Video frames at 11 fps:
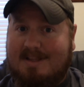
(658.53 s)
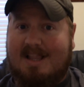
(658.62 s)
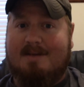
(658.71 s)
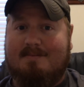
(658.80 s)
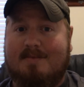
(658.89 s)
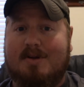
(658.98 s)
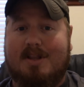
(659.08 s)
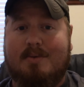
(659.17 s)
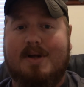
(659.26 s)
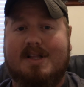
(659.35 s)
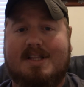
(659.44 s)
climb really
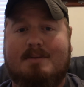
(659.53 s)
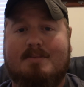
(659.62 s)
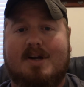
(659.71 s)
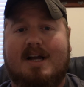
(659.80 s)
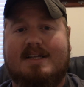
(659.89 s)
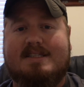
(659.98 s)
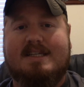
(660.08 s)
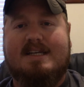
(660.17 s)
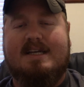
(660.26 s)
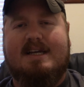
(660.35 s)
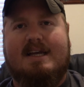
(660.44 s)
quickly in price.
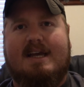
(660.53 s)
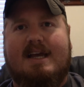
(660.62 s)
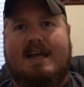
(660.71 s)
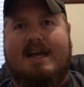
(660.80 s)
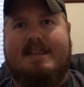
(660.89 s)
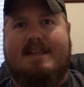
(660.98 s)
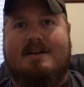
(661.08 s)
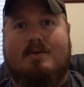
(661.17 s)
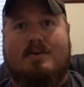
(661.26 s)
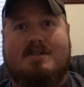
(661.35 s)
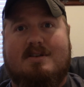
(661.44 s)
And then,
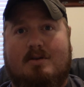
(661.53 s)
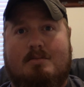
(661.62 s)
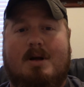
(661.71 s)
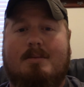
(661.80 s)
of course, the whole